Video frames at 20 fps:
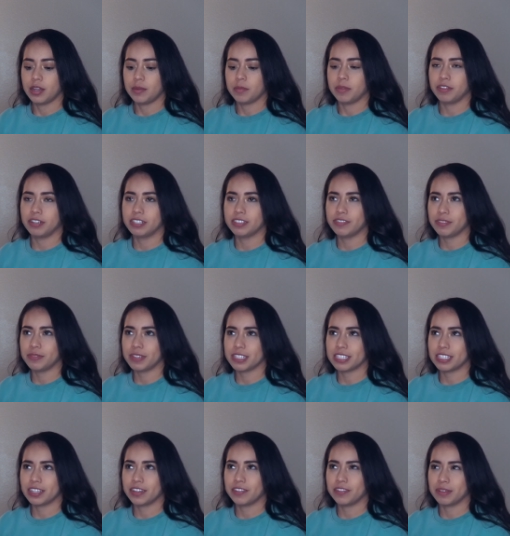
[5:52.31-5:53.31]
But when it's for
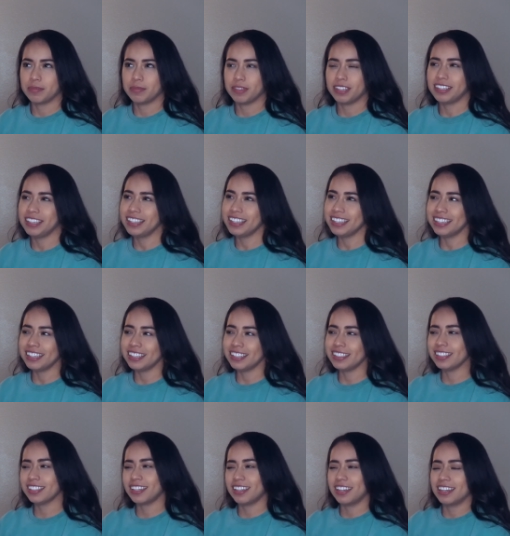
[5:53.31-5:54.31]
myself, I'm like, eh,
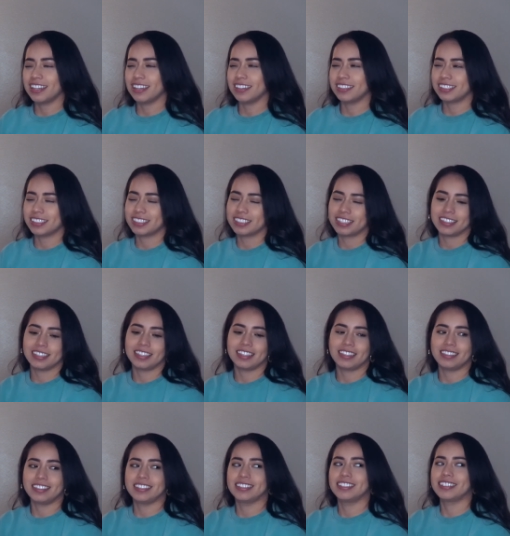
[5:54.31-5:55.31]
it's okay, I'll just get
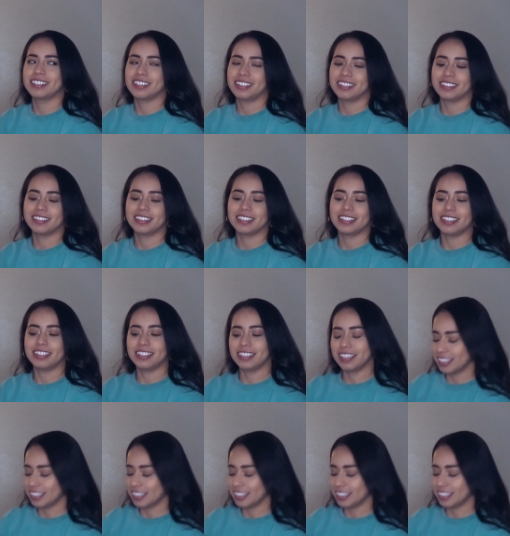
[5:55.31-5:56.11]
like this other thing